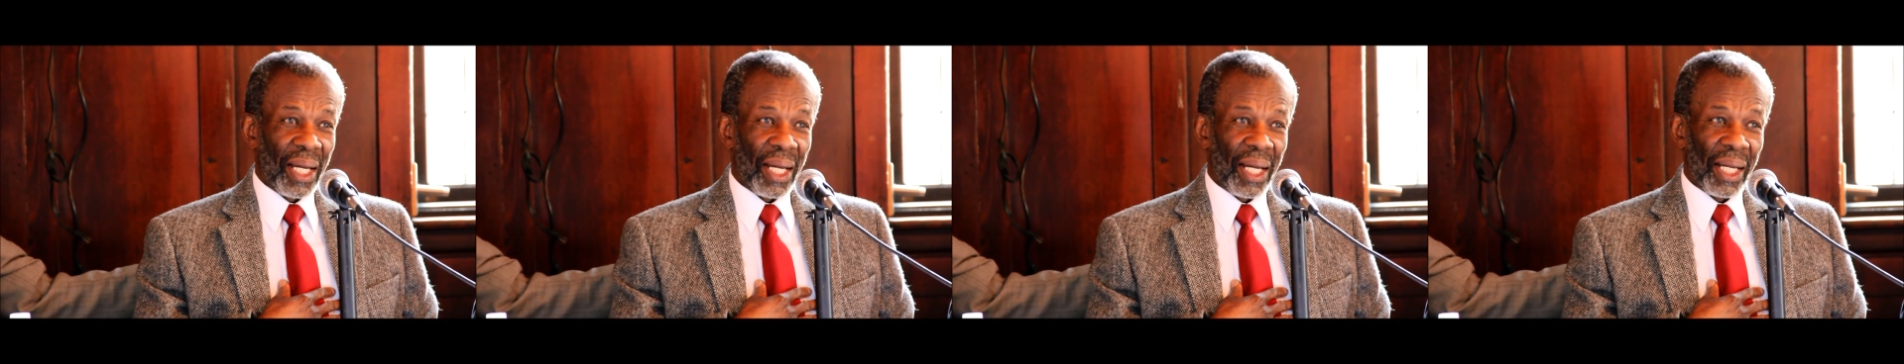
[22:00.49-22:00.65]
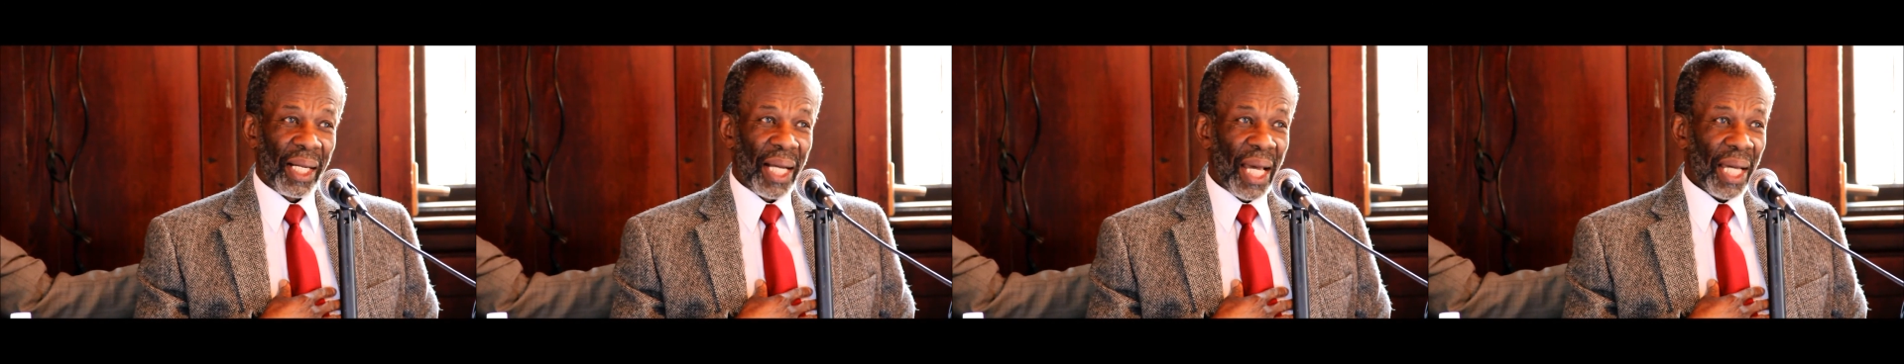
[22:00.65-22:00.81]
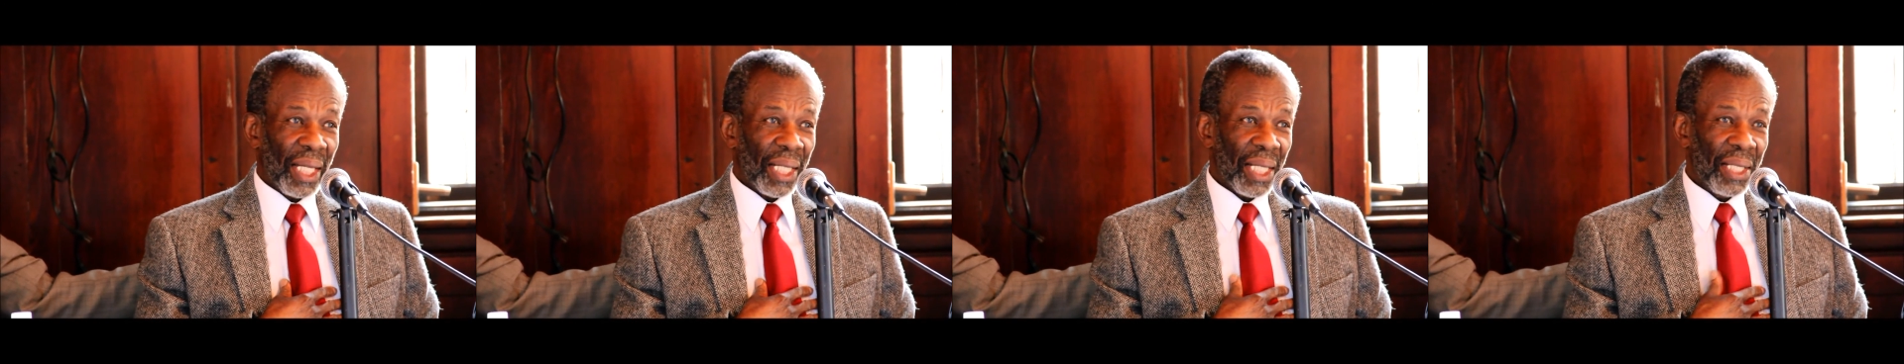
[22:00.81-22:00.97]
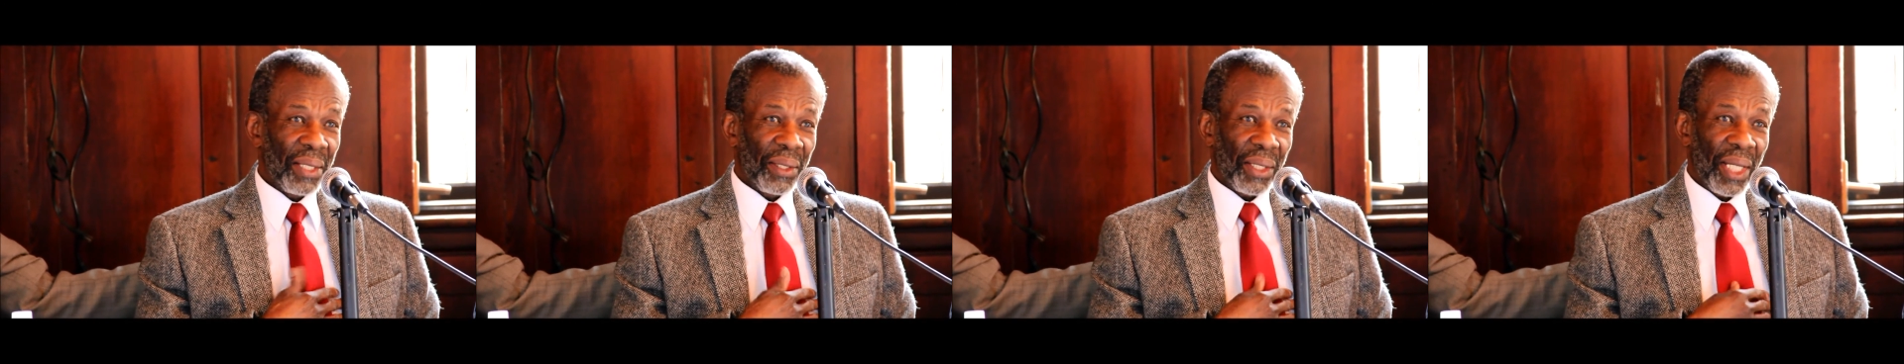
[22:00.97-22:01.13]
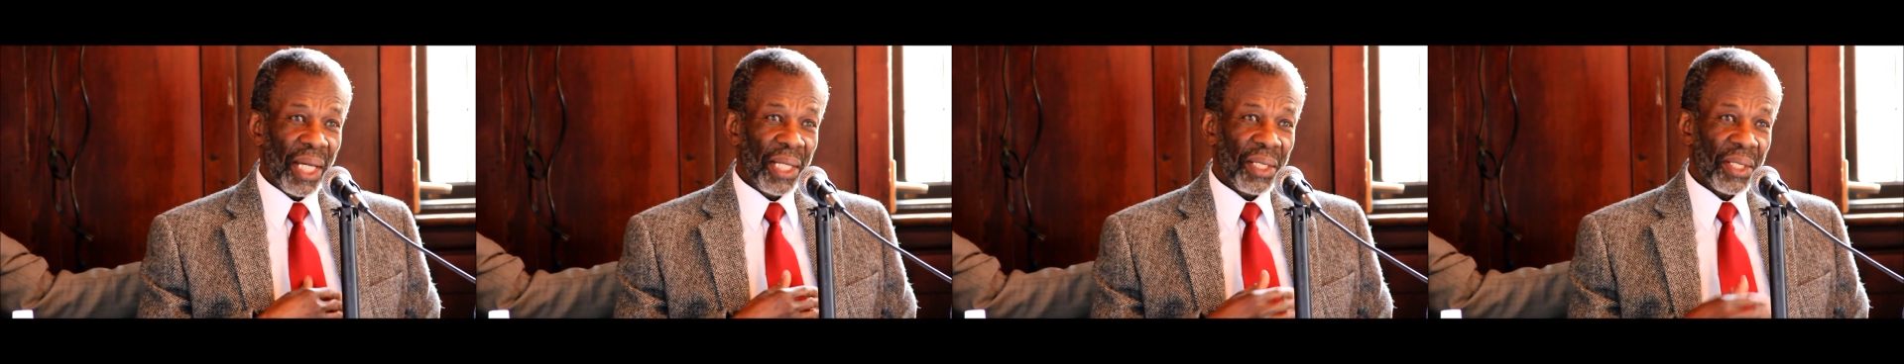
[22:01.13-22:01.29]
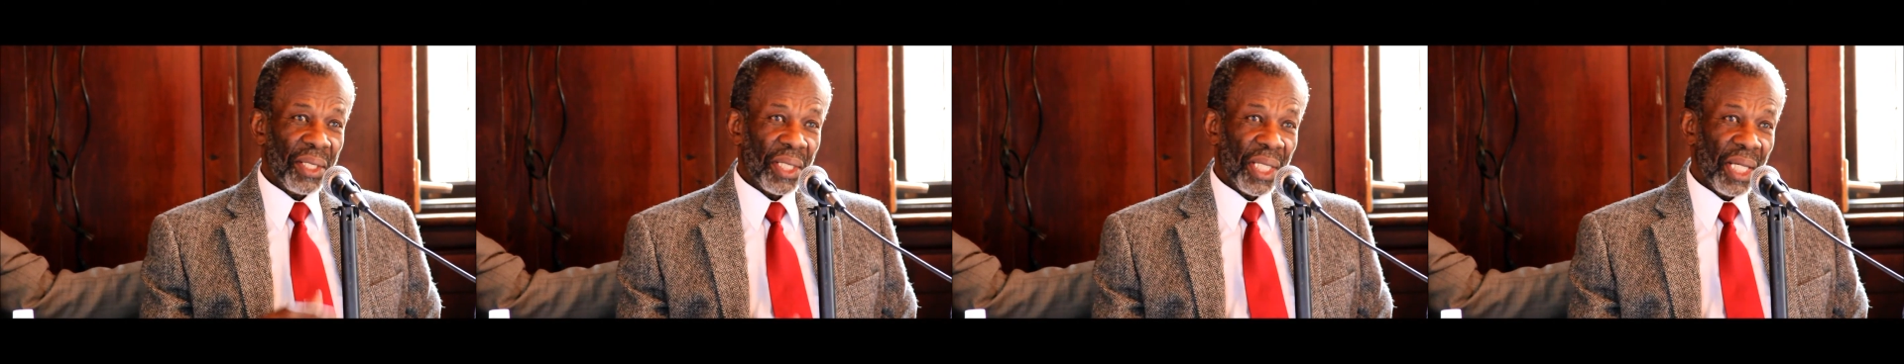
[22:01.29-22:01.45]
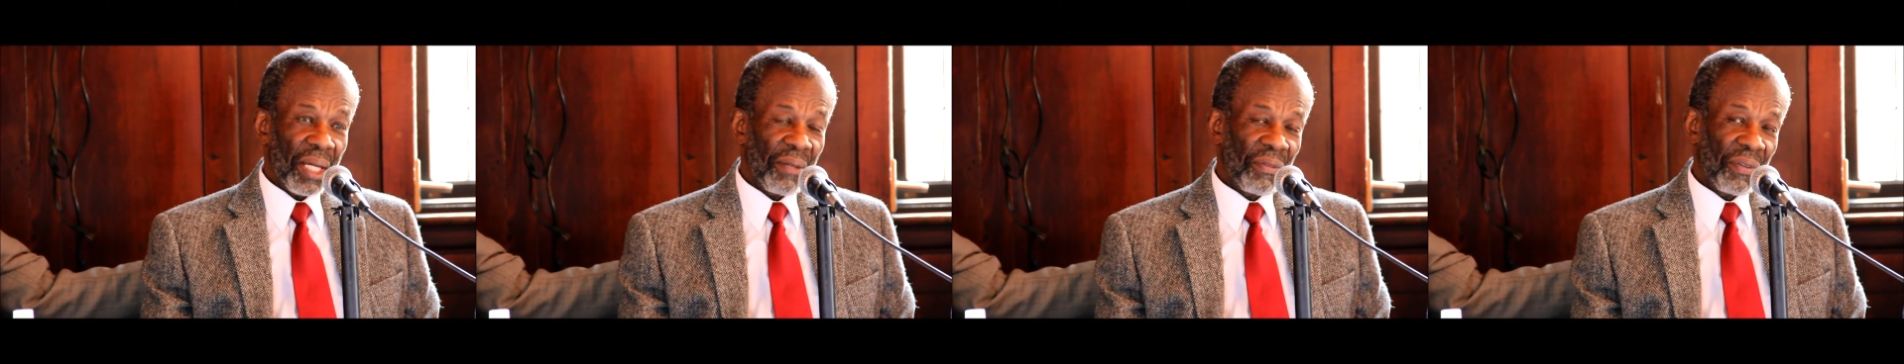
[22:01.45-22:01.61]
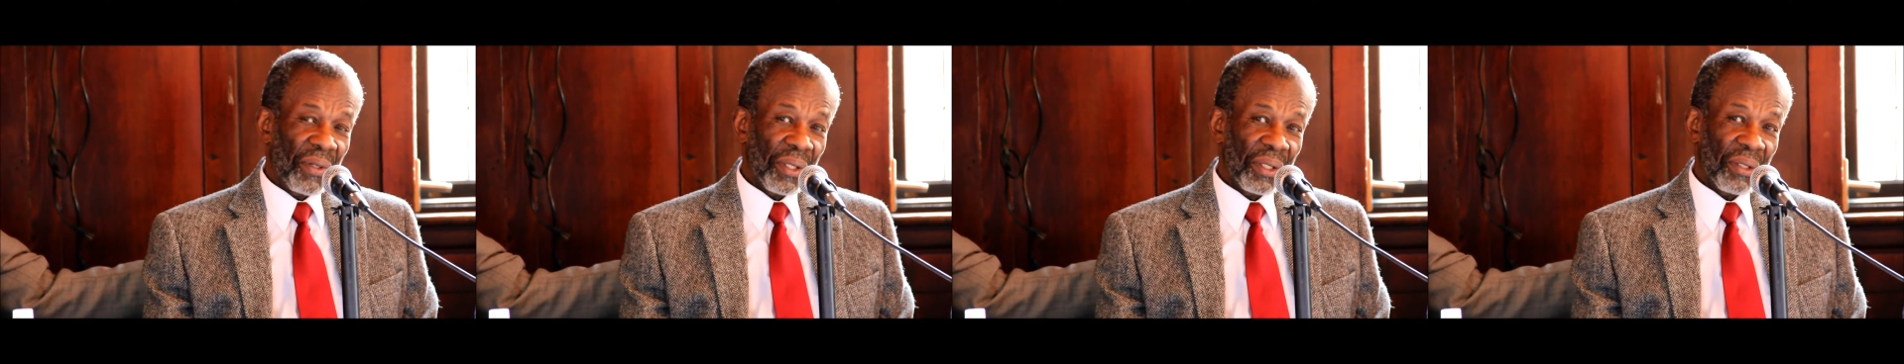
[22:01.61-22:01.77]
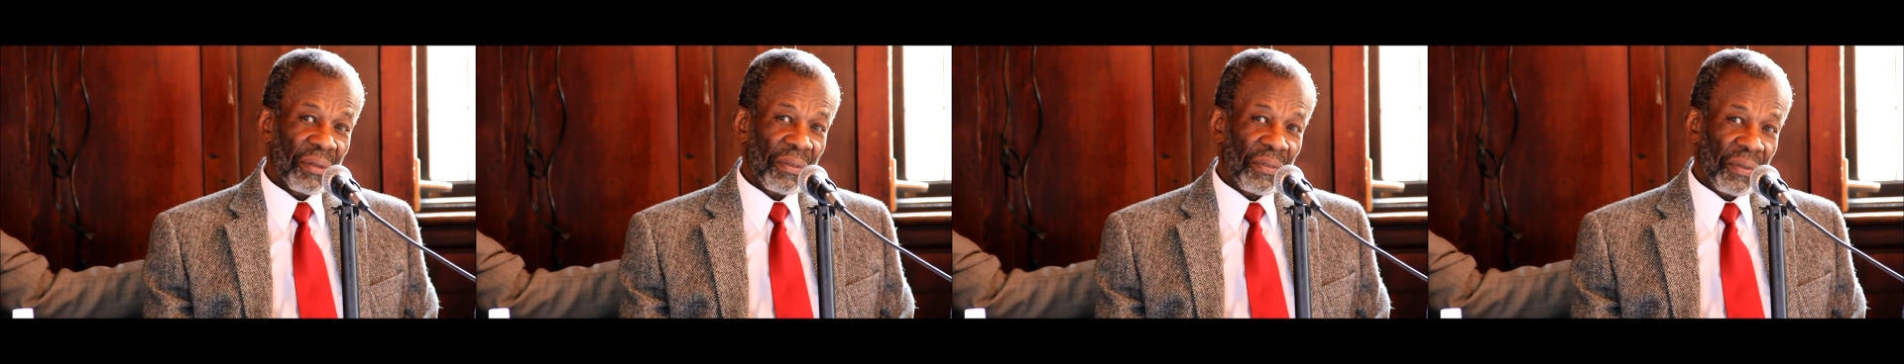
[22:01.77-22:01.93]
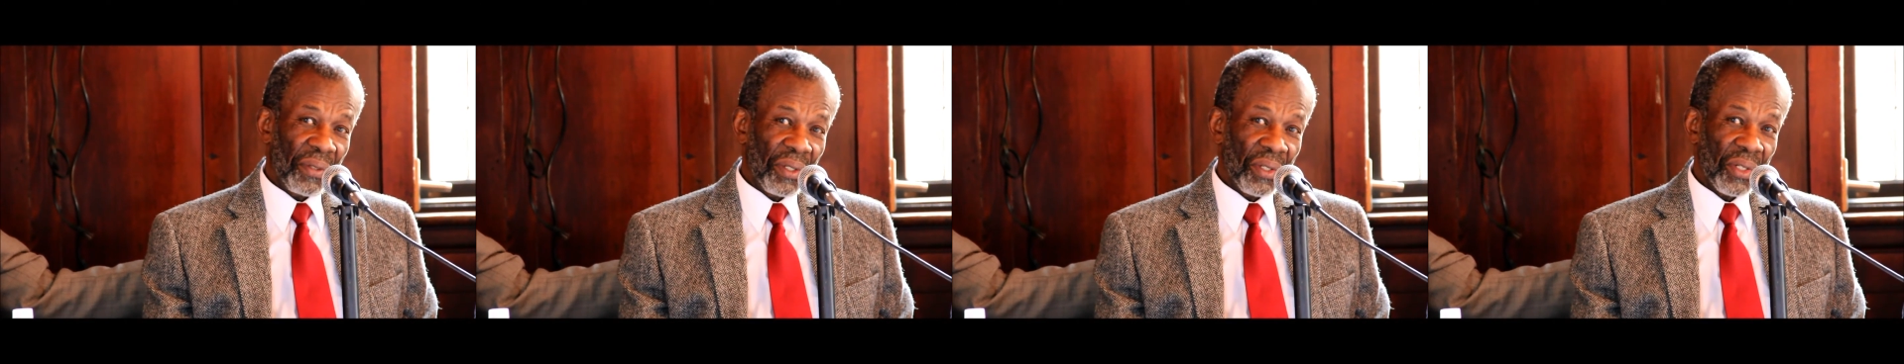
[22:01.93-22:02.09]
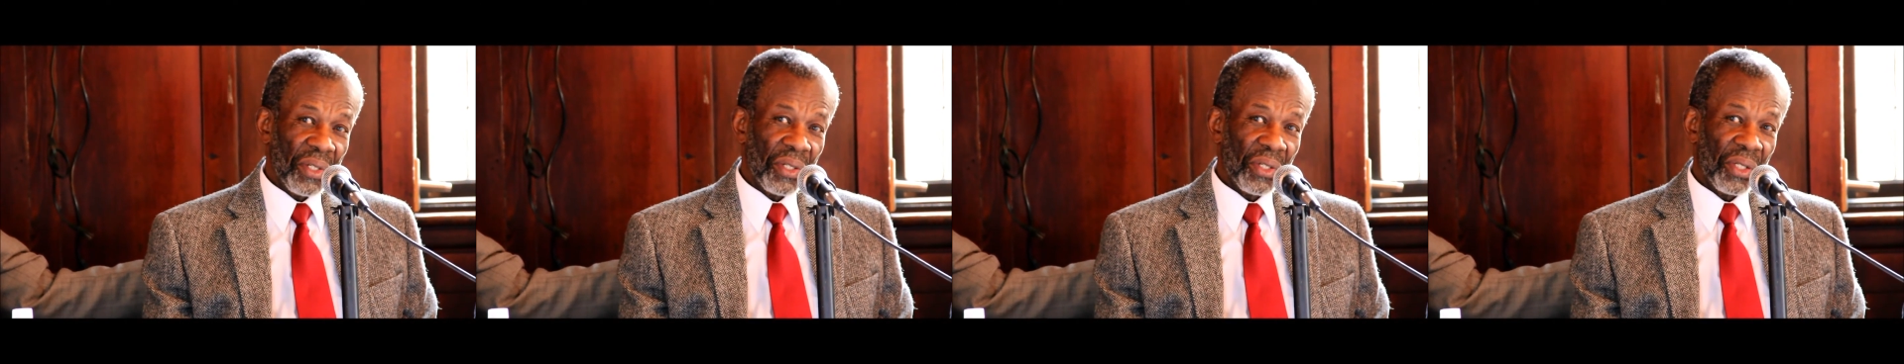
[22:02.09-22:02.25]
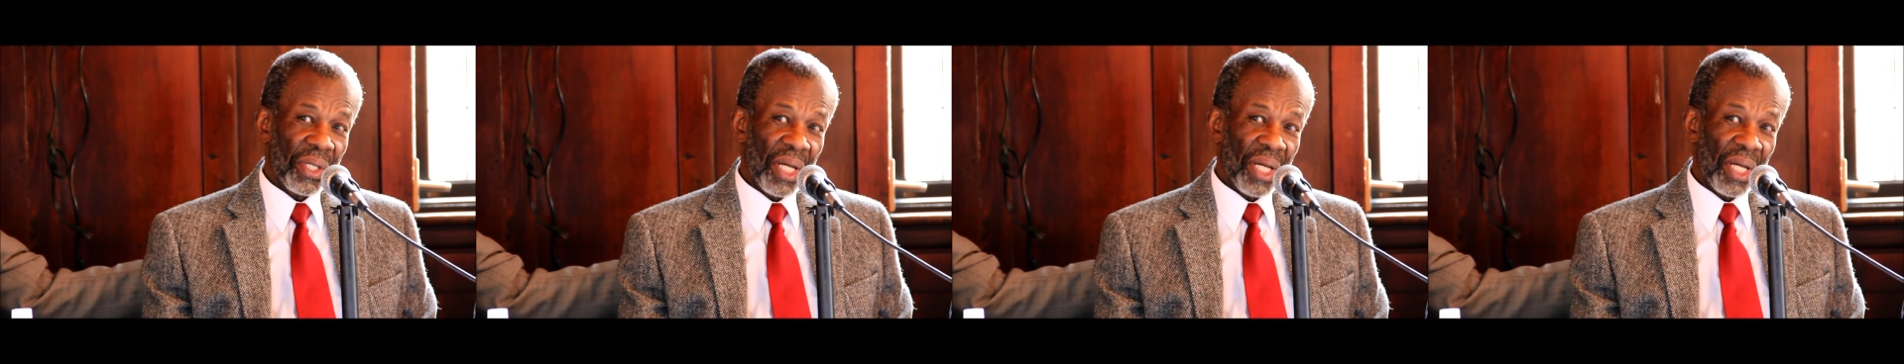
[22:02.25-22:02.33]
And I can then say for the first